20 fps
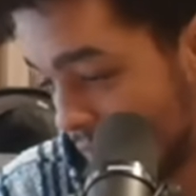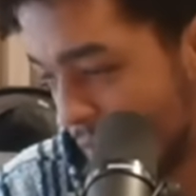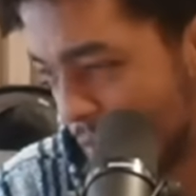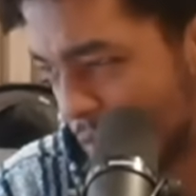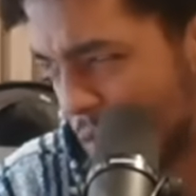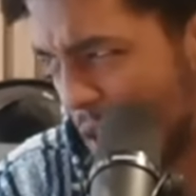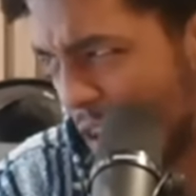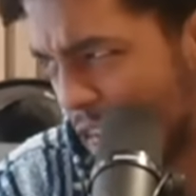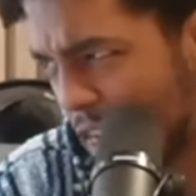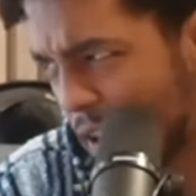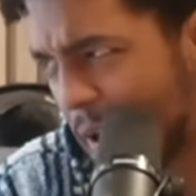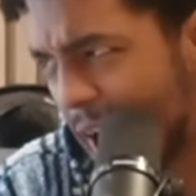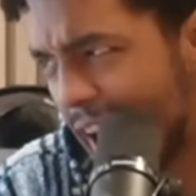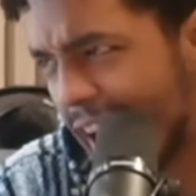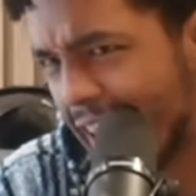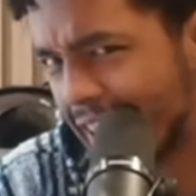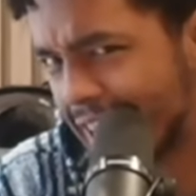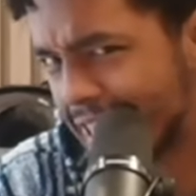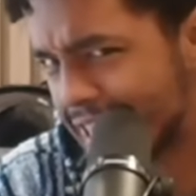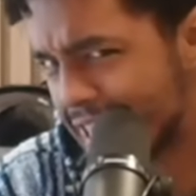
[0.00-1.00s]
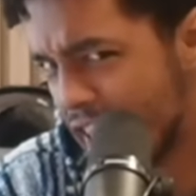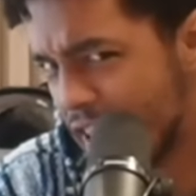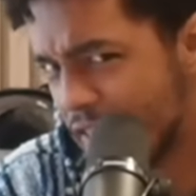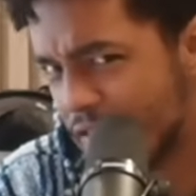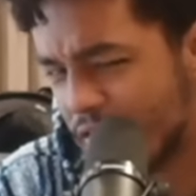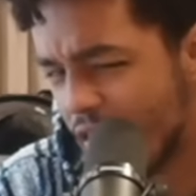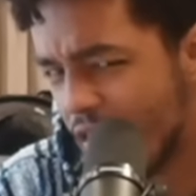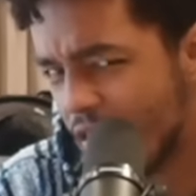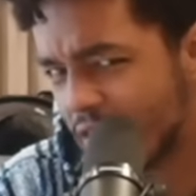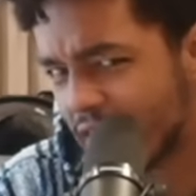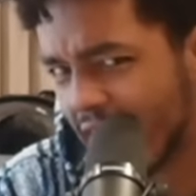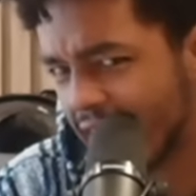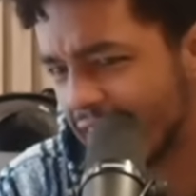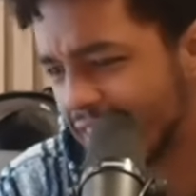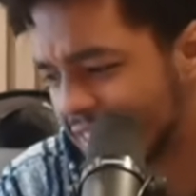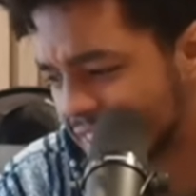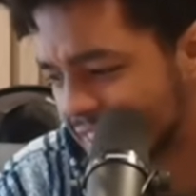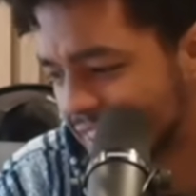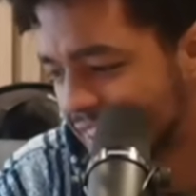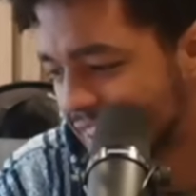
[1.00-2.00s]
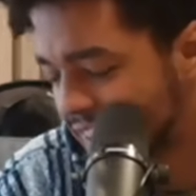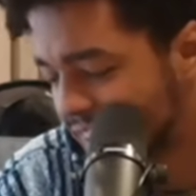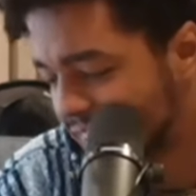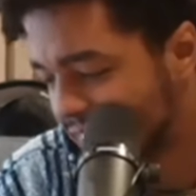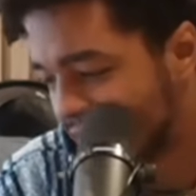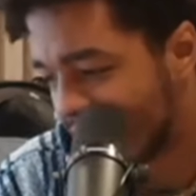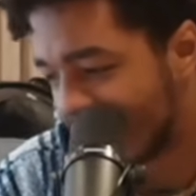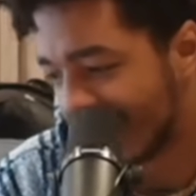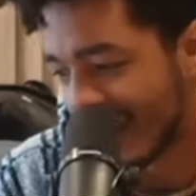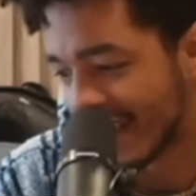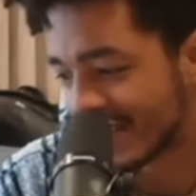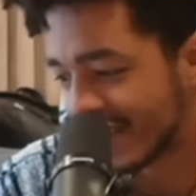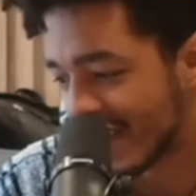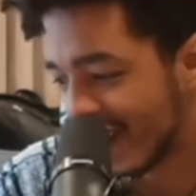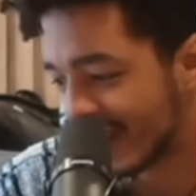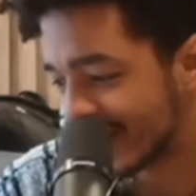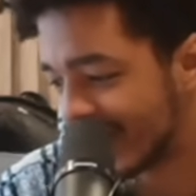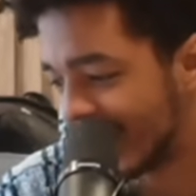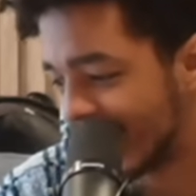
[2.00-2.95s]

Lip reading: Father Alex, stay focused. All right, sorry.